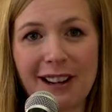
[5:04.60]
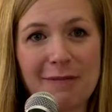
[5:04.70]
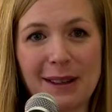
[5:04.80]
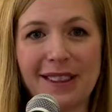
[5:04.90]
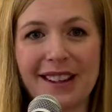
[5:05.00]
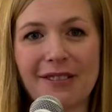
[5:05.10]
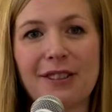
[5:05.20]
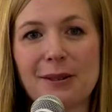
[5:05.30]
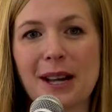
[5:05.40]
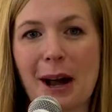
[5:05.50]
I've been there a
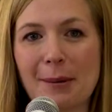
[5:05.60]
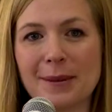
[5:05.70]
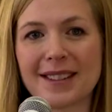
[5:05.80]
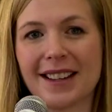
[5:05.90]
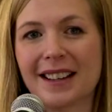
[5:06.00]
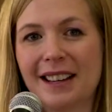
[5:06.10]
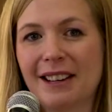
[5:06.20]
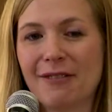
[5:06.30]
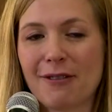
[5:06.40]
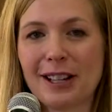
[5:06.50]
few times.
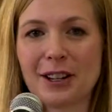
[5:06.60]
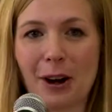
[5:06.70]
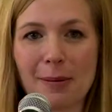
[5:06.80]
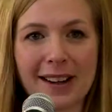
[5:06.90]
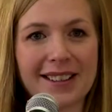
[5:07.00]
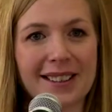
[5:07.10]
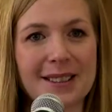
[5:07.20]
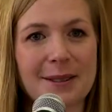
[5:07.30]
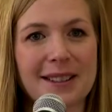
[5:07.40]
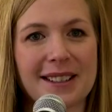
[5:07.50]
And Fred Carmichael
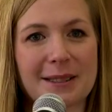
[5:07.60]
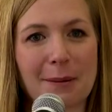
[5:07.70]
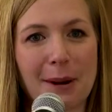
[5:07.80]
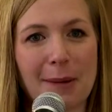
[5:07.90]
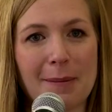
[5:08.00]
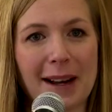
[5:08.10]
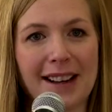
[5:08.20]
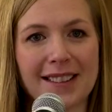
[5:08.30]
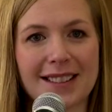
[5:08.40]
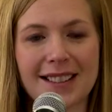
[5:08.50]
is one of my
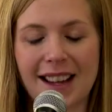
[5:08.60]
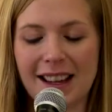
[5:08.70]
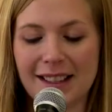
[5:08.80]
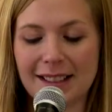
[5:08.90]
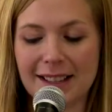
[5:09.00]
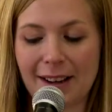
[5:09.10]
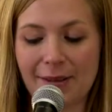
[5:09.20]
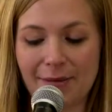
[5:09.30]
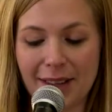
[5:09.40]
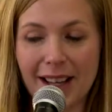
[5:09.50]
pals. And
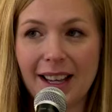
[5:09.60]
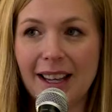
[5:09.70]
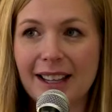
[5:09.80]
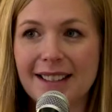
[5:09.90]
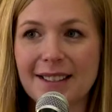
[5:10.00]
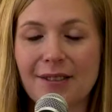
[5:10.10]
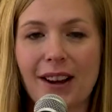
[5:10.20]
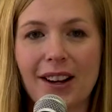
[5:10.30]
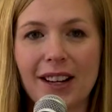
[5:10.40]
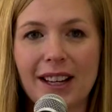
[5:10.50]
it is
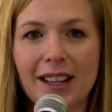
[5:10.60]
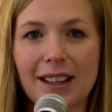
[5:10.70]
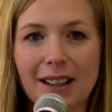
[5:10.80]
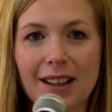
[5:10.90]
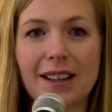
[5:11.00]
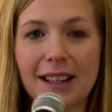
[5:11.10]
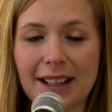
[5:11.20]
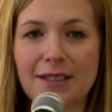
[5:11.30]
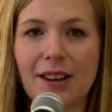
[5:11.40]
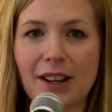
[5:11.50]
very
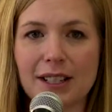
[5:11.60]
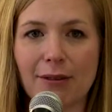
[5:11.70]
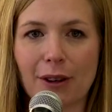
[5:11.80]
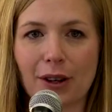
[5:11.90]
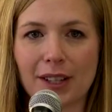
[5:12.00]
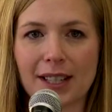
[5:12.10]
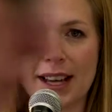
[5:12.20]
difficult.